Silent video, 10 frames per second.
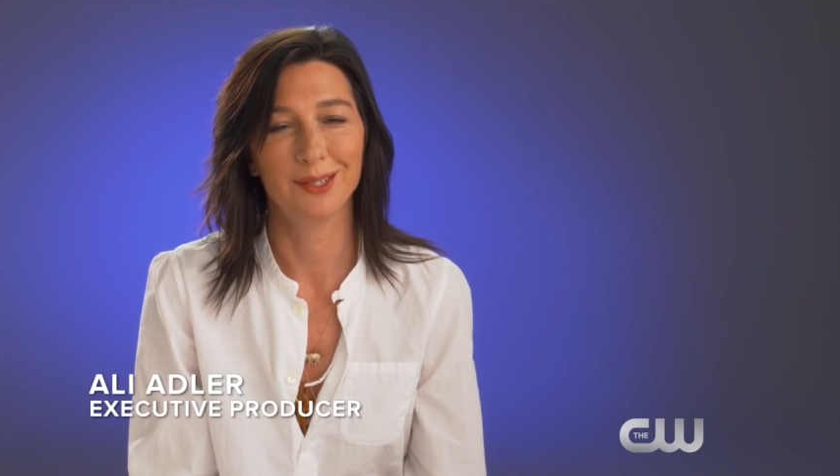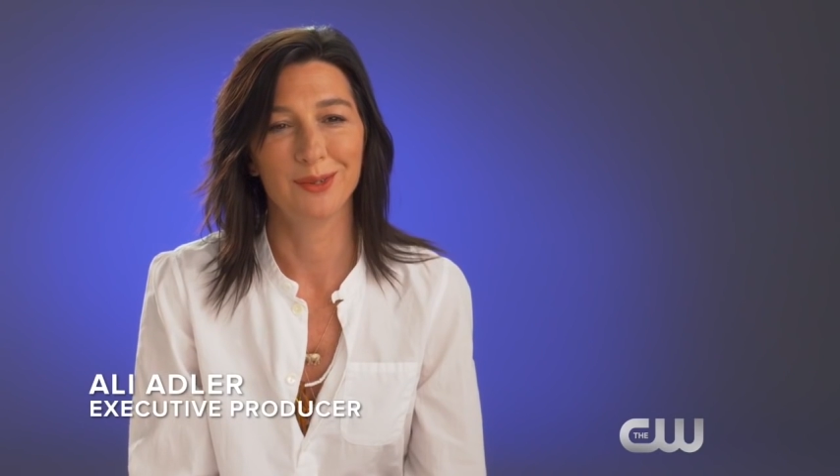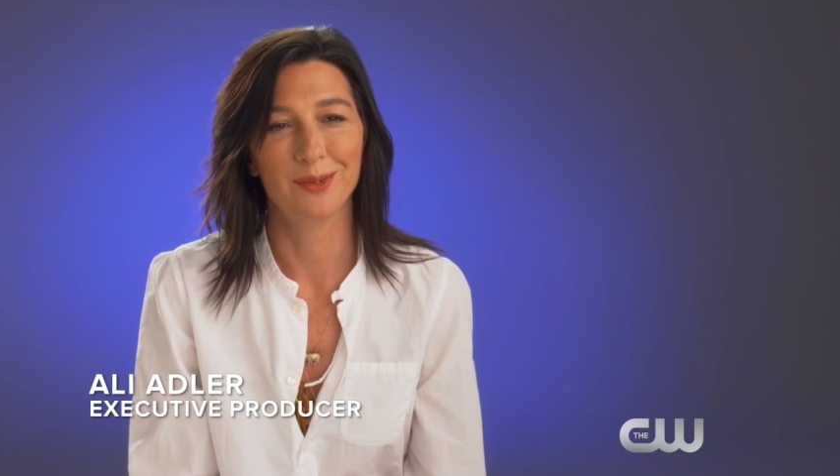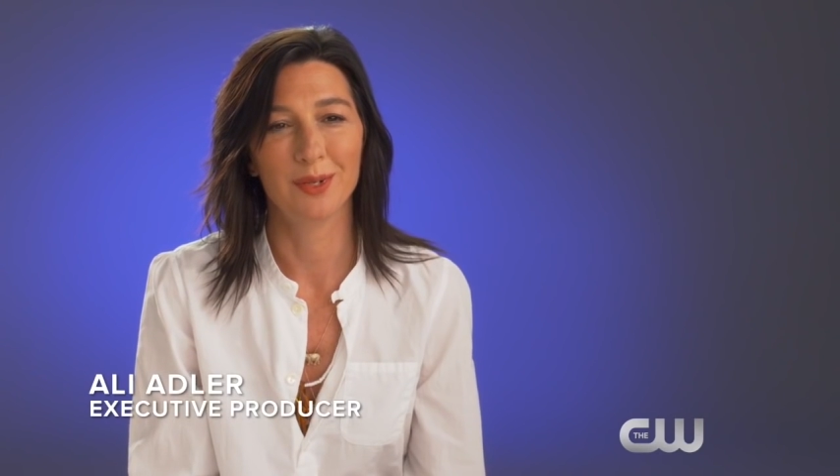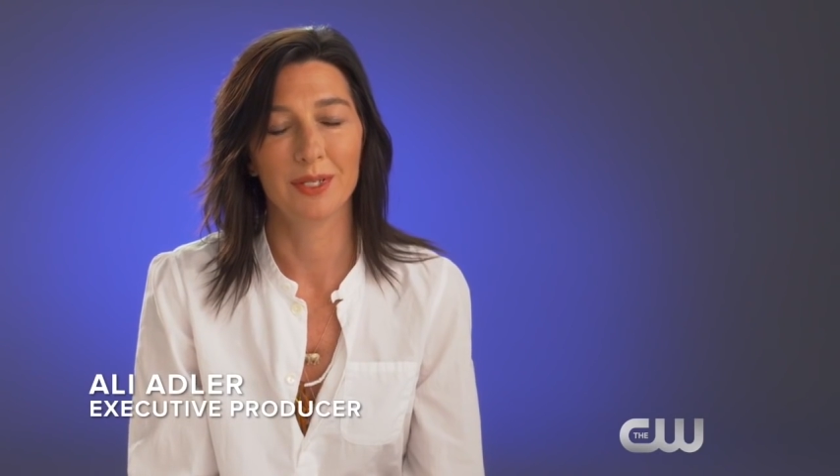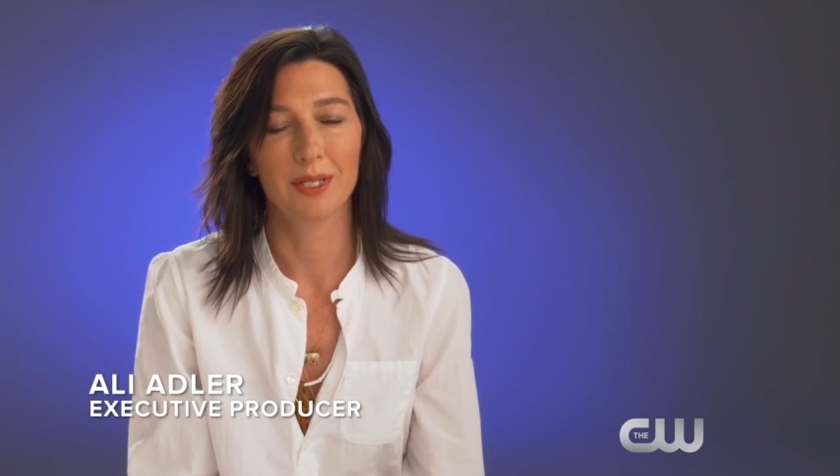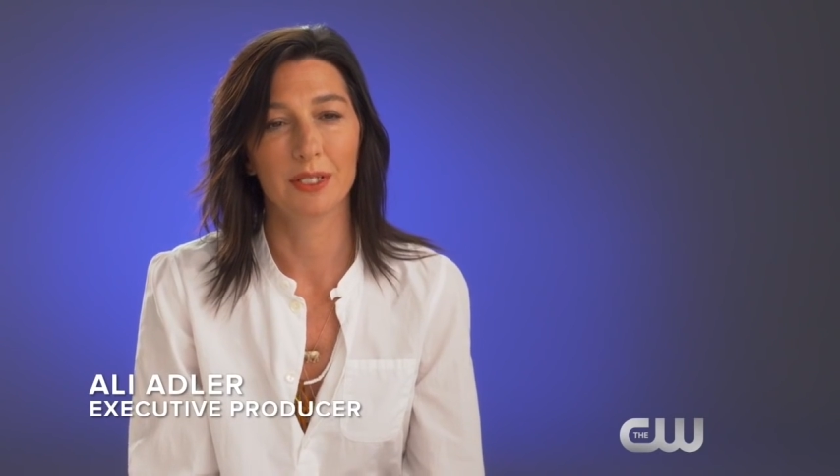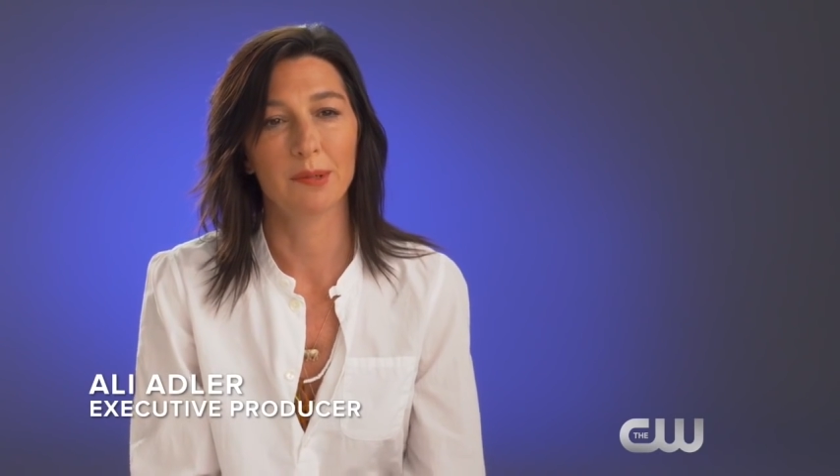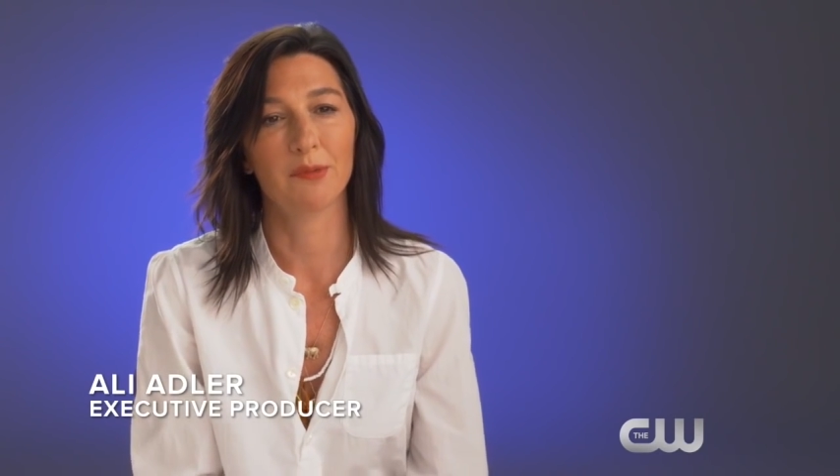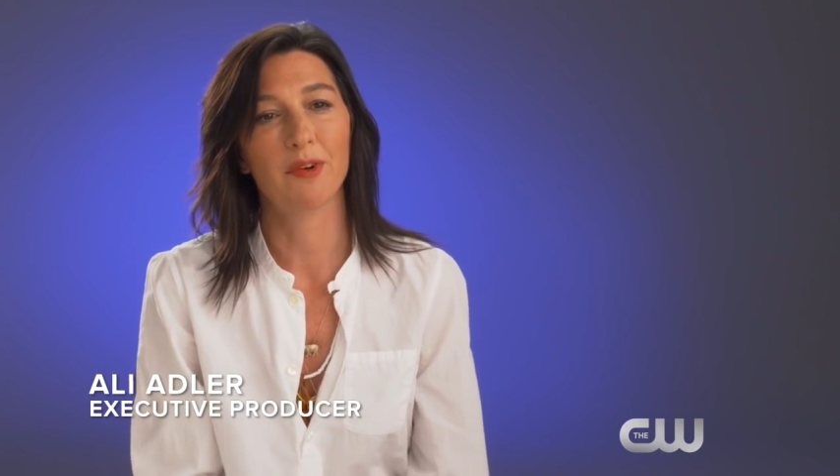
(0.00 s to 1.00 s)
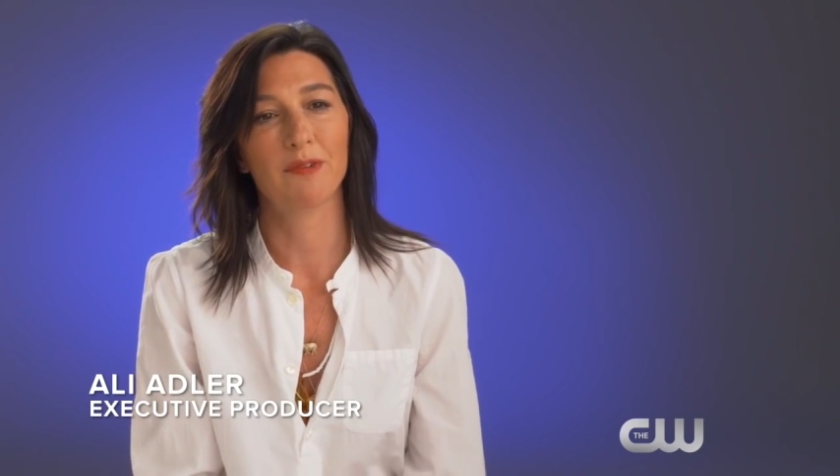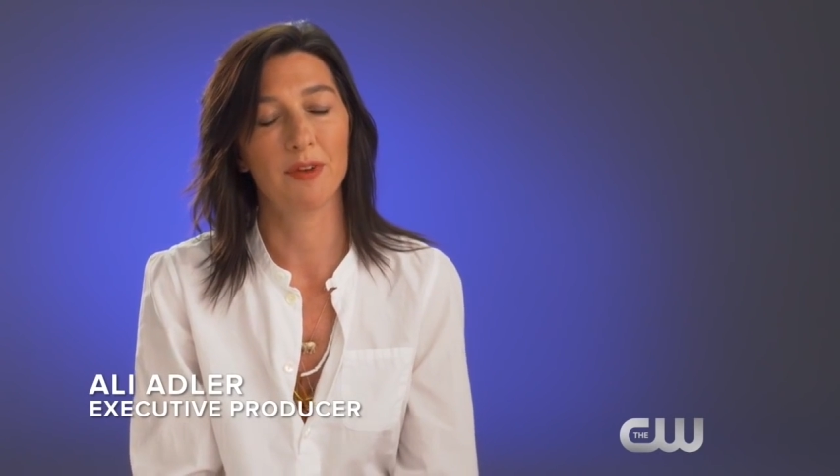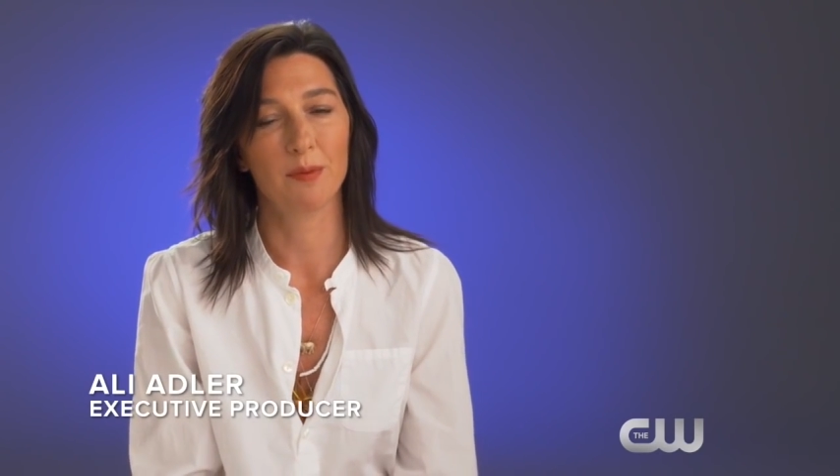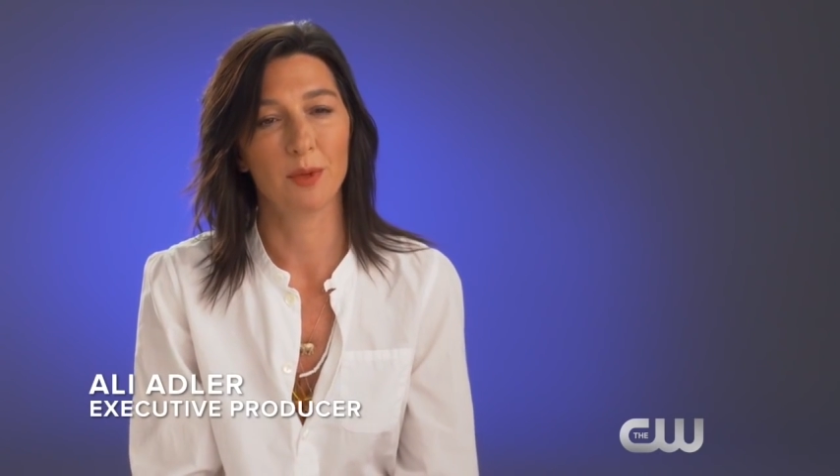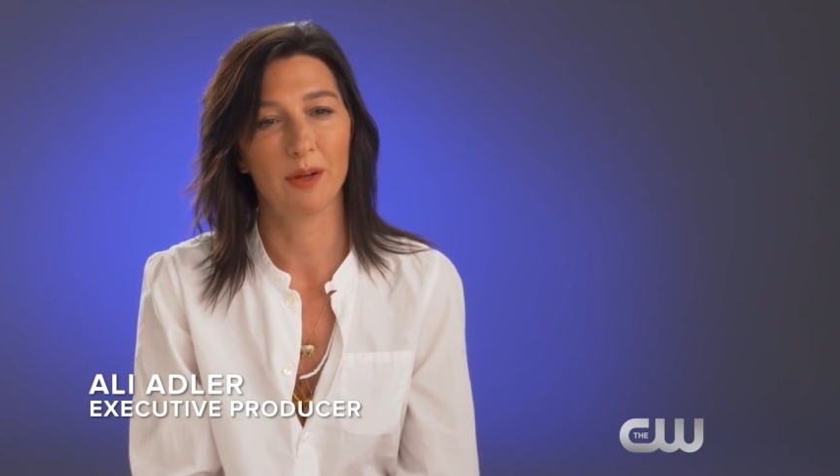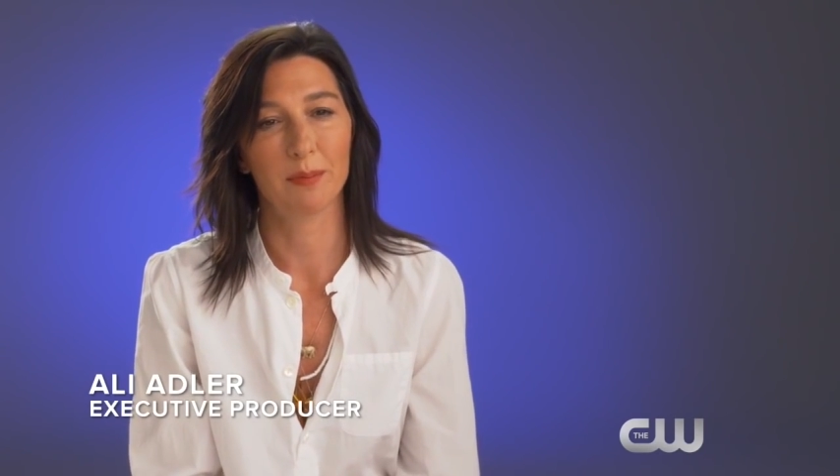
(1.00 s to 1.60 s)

who has done some of our favorite